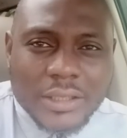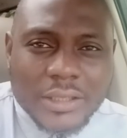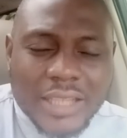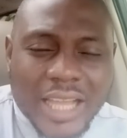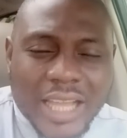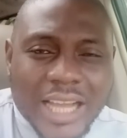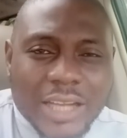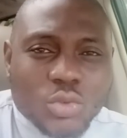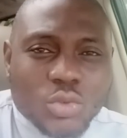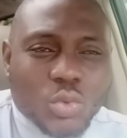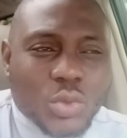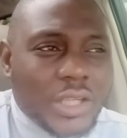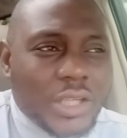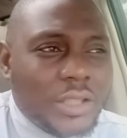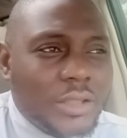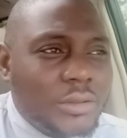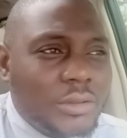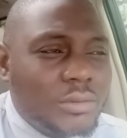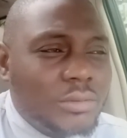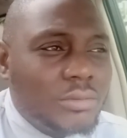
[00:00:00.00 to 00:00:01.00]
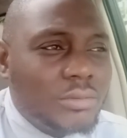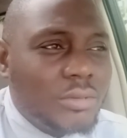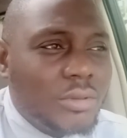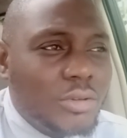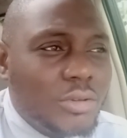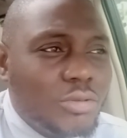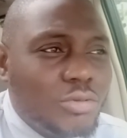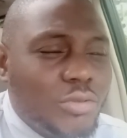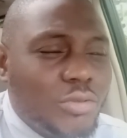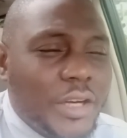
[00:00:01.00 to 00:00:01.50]
that will
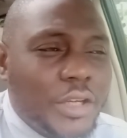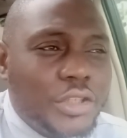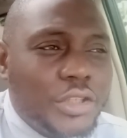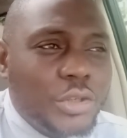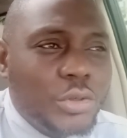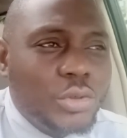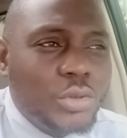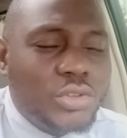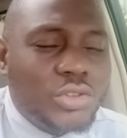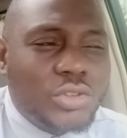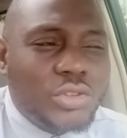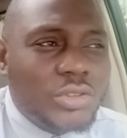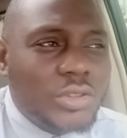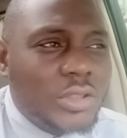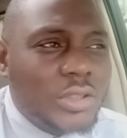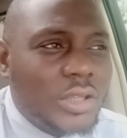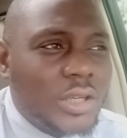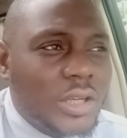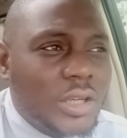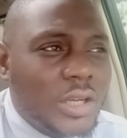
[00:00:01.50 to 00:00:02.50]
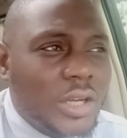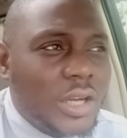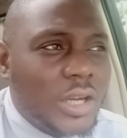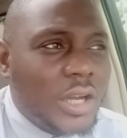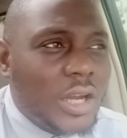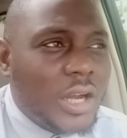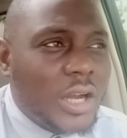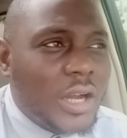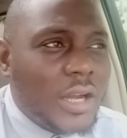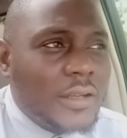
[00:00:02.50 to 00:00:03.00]
reduce
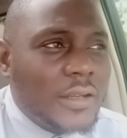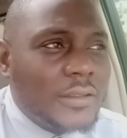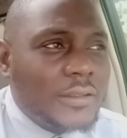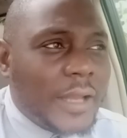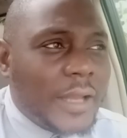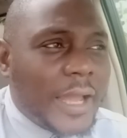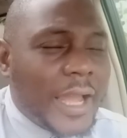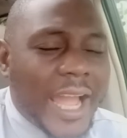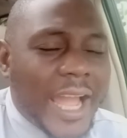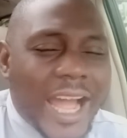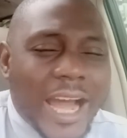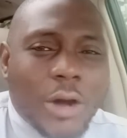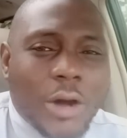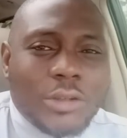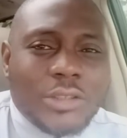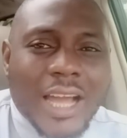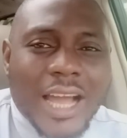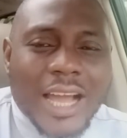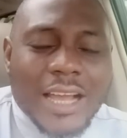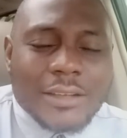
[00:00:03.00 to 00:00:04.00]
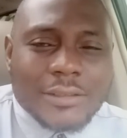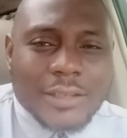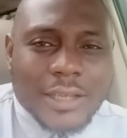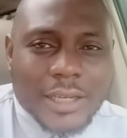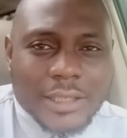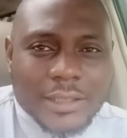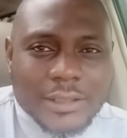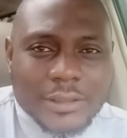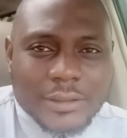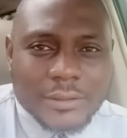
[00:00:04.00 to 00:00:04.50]
the health
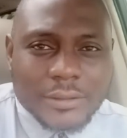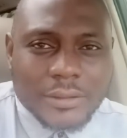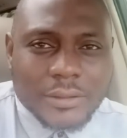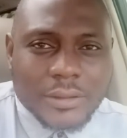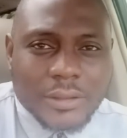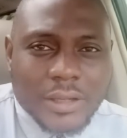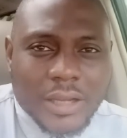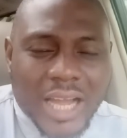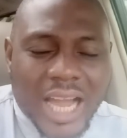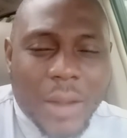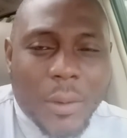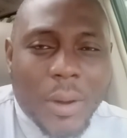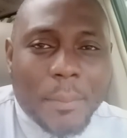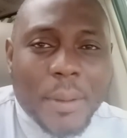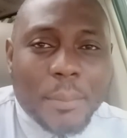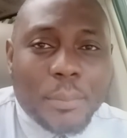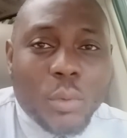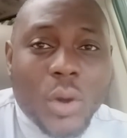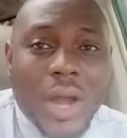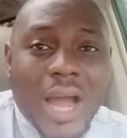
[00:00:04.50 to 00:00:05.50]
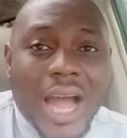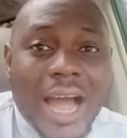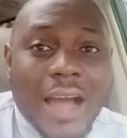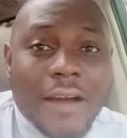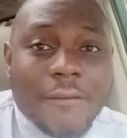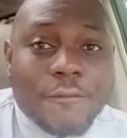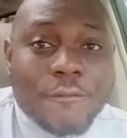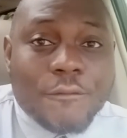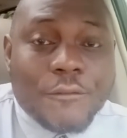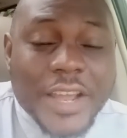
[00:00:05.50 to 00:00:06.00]
hazard our people
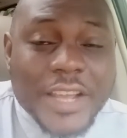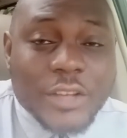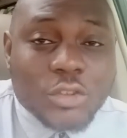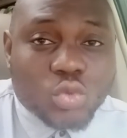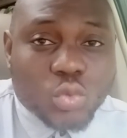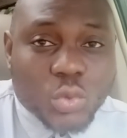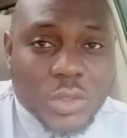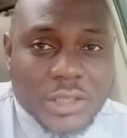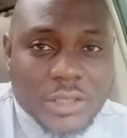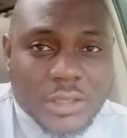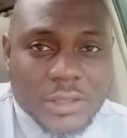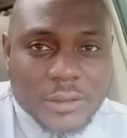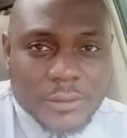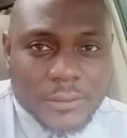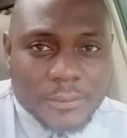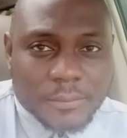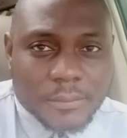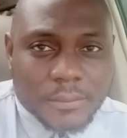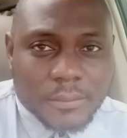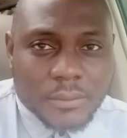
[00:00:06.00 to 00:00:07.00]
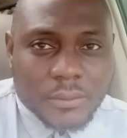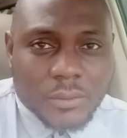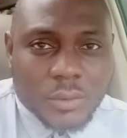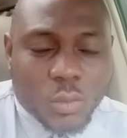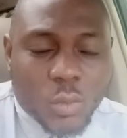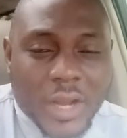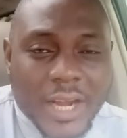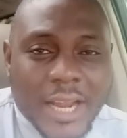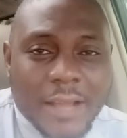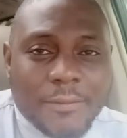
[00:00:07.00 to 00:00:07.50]
are faced with
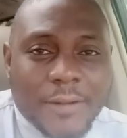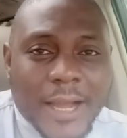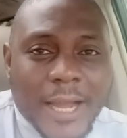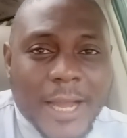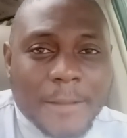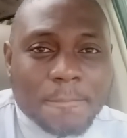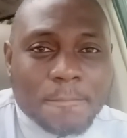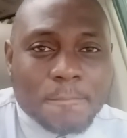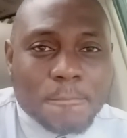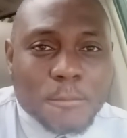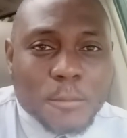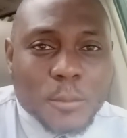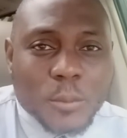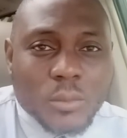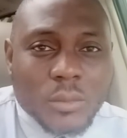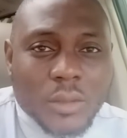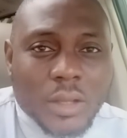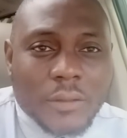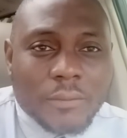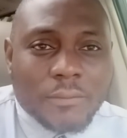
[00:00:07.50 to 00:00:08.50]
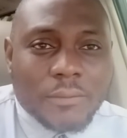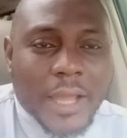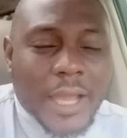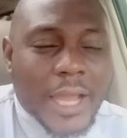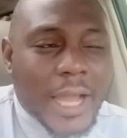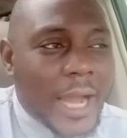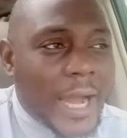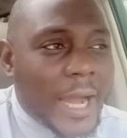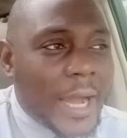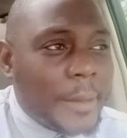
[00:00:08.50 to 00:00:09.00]
whenever
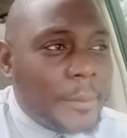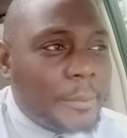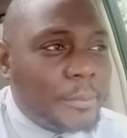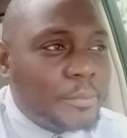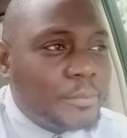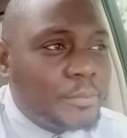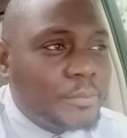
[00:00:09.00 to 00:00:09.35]
they are